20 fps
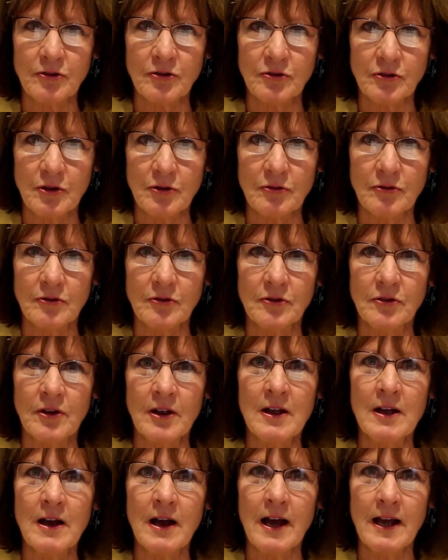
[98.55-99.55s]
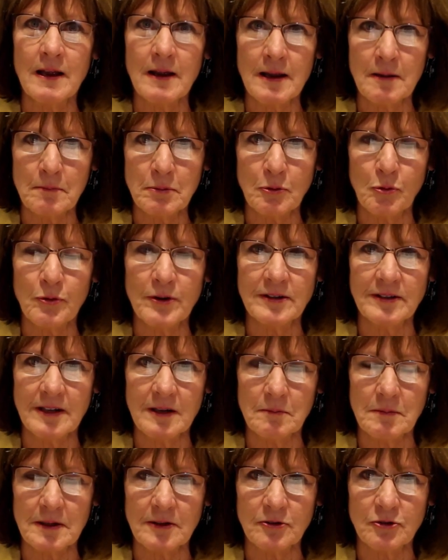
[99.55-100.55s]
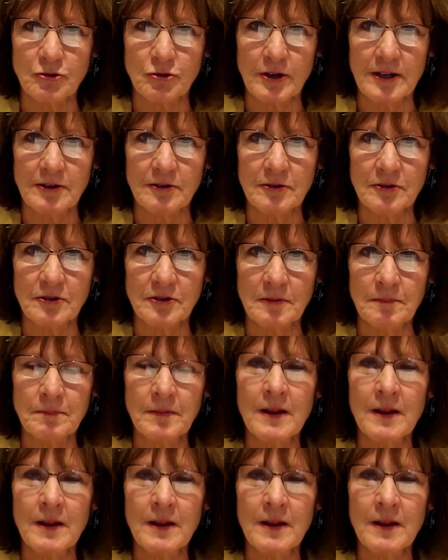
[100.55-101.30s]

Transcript: students, employees, and administrators.